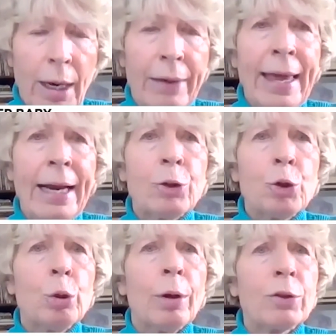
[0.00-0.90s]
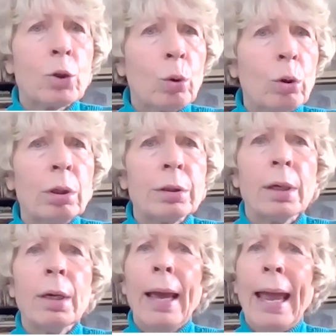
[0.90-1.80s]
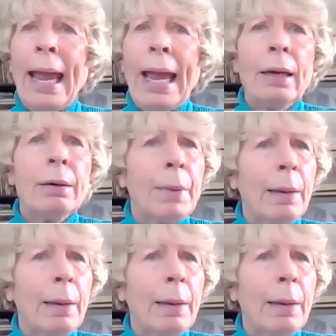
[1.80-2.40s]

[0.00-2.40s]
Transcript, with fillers: And that is true of squirrels, and